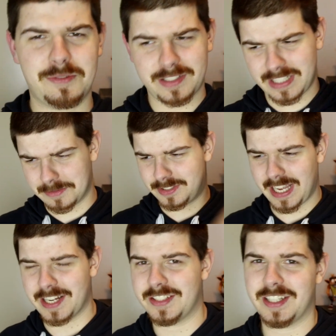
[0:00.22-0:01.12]
Hey, what's up,
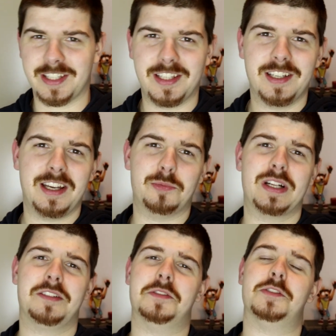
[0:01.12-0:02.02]
StaelTek here, and
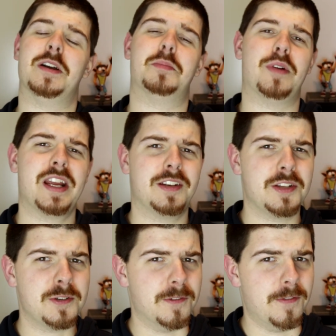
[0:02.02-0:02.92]
welcome to a brand
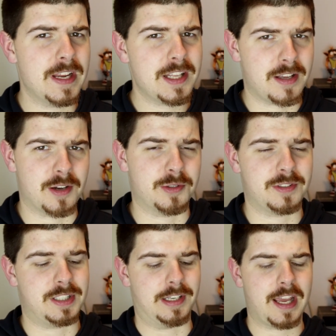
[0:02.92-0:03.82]
new video.
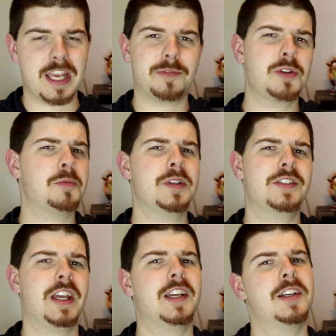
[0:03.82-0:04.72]
Today we will be
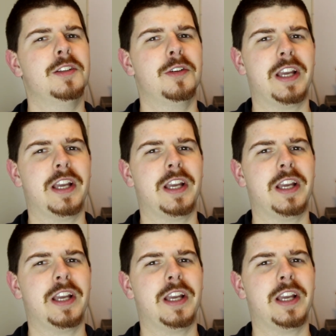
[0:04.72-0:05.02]
taking a look